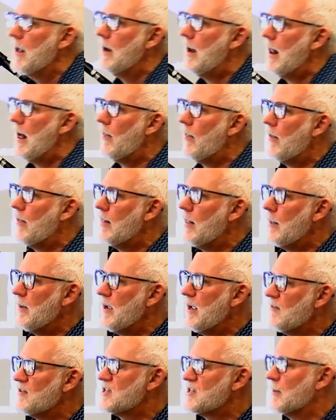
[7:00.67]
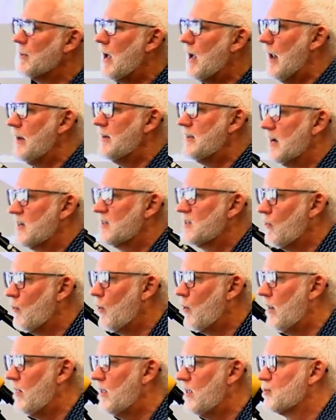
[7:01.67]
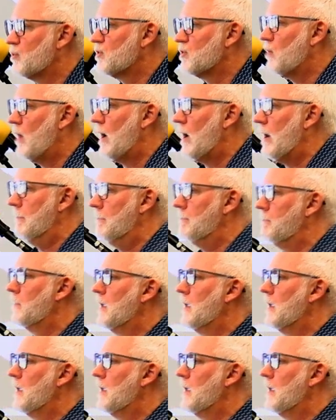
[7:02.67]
Now, let me give you some context of where this was written.